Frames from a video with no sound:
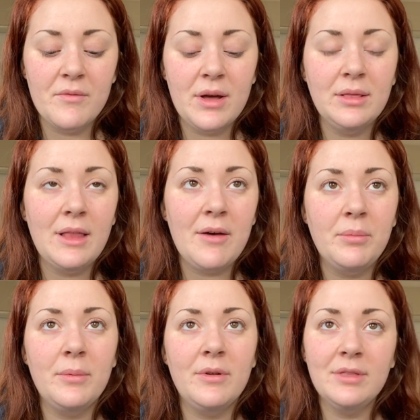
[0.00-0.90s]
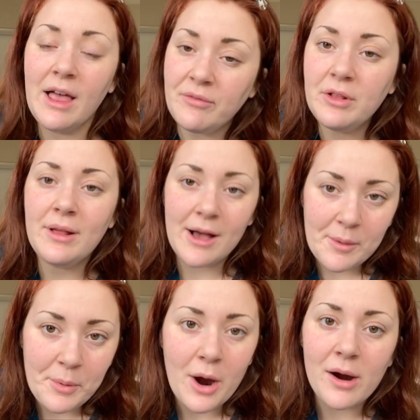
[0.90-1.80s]
Level
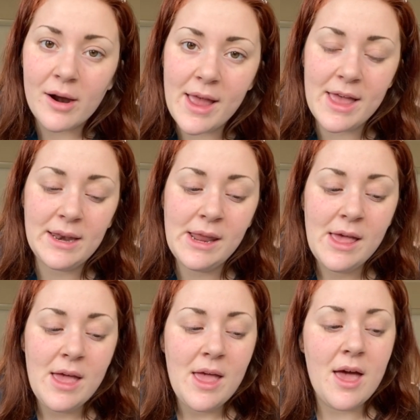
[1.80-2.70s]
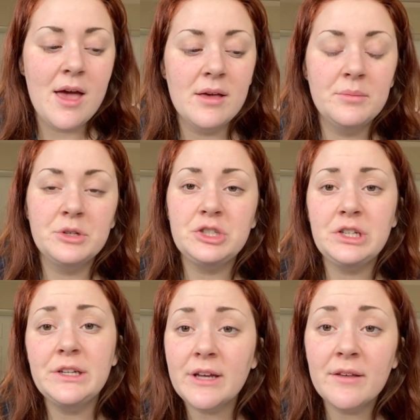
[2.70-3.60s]
Up RN.
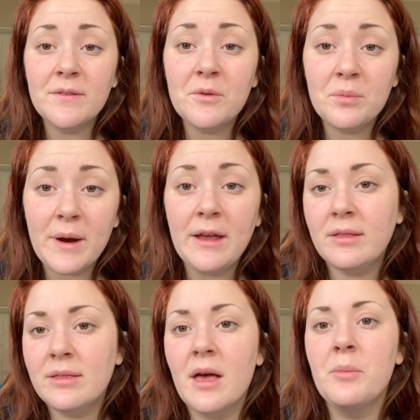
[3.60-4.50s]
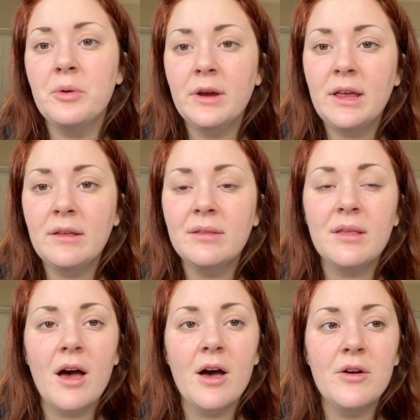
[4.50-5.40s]
She does great summaries
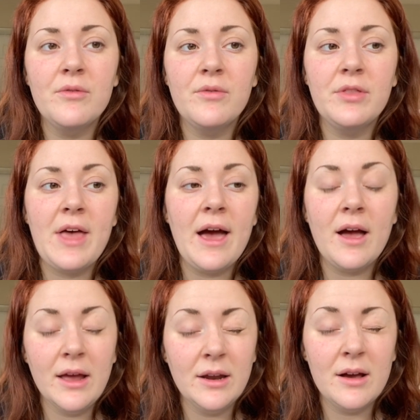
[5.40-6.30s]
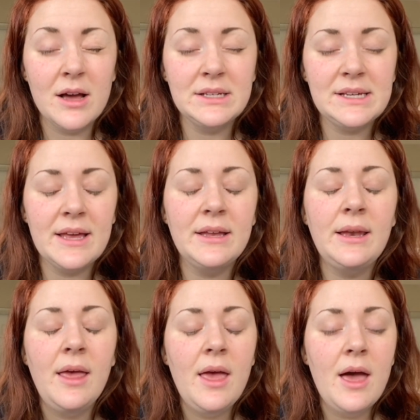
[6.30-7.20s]
of that kind of content,
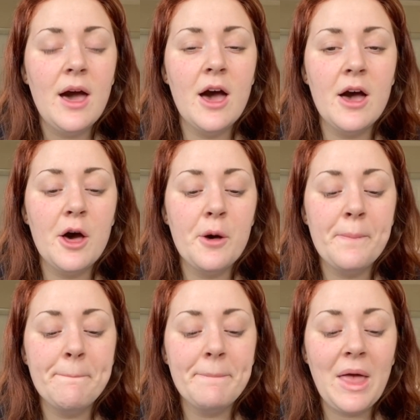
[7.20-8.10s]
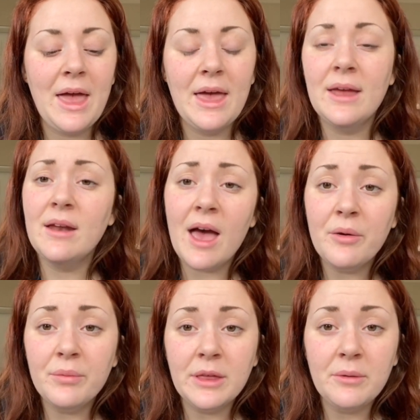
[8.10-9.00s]
and I
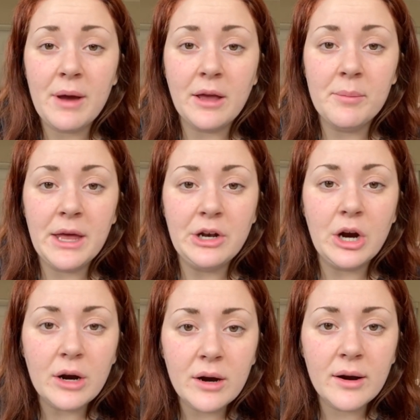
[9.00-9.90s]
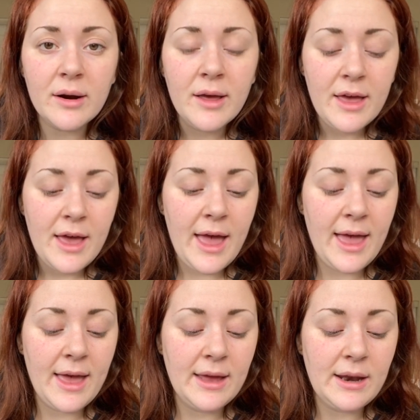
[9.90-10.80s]
really recommend her.
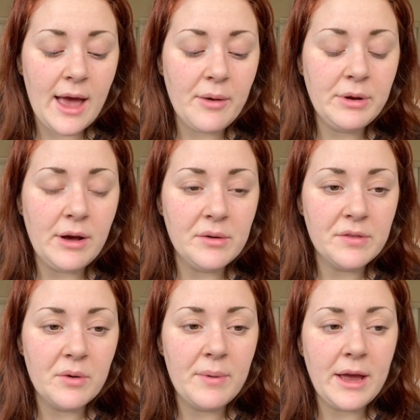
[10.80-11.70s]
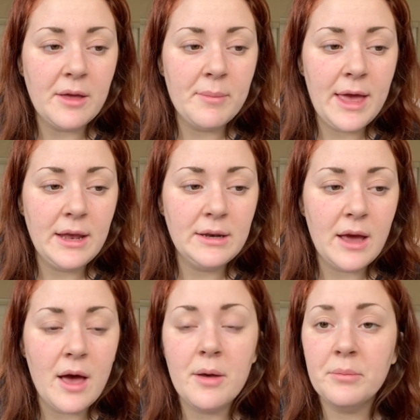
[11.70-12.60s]
And I would also
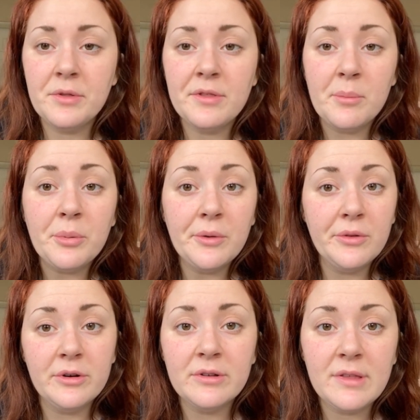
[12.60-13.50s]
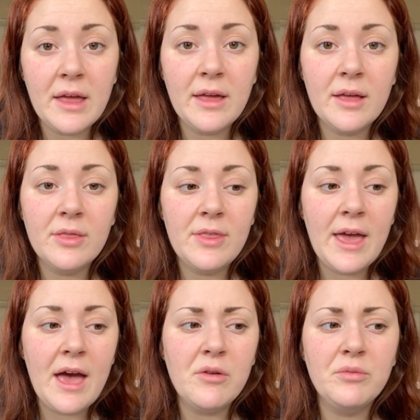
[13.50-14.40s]
recommend Simple Nursing. They
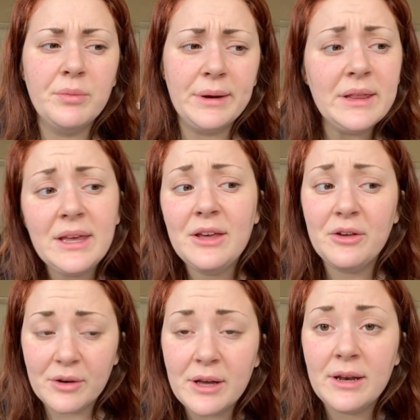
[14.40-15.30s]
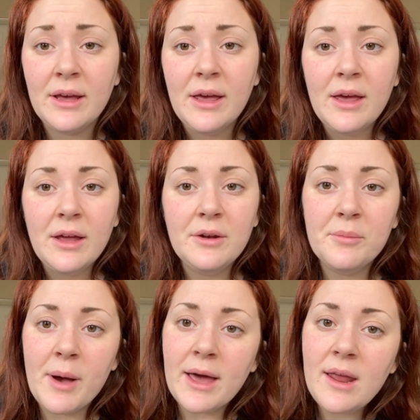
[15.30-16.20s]
have really good
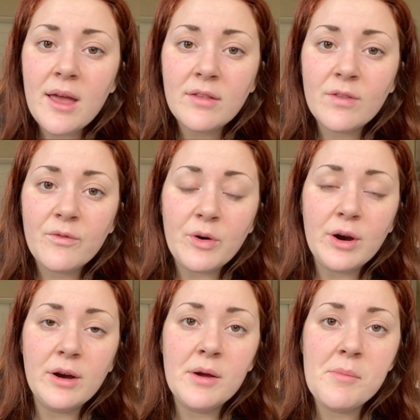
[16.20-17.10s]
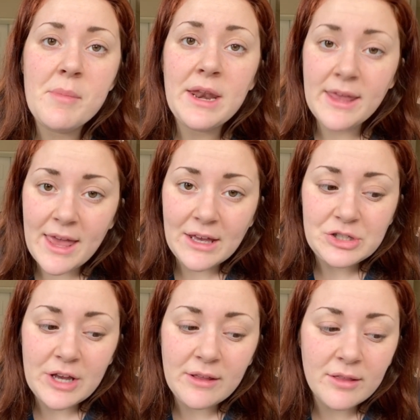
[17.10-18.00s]
mnemonics for
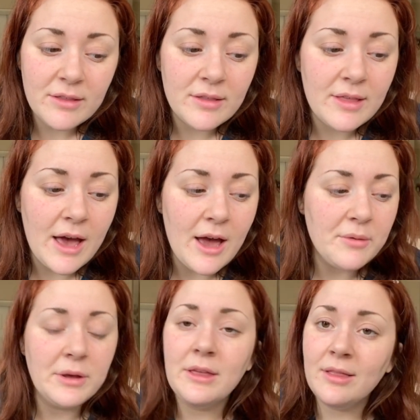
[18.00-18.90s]
medications that I really